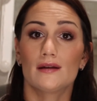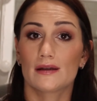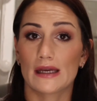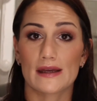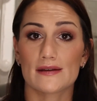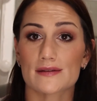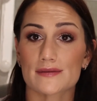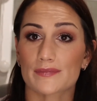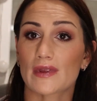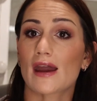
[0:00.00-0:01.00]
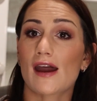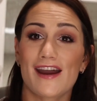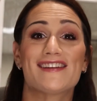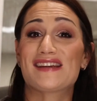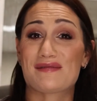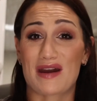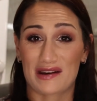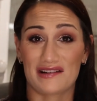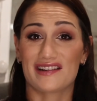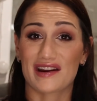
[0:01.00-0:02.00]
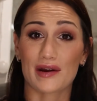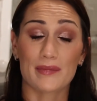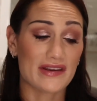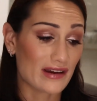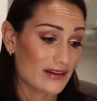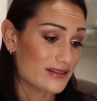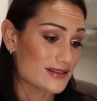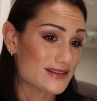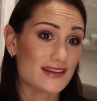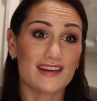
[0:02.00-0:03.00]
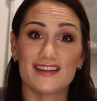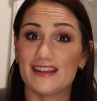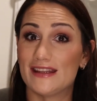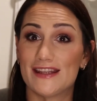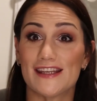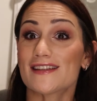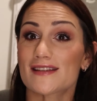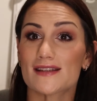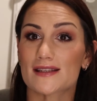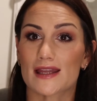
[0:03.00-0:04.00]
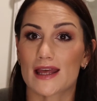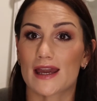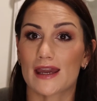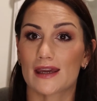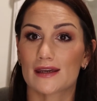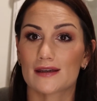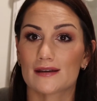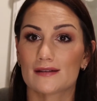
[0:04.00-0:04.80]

Guys, I had to get back on here because this is like,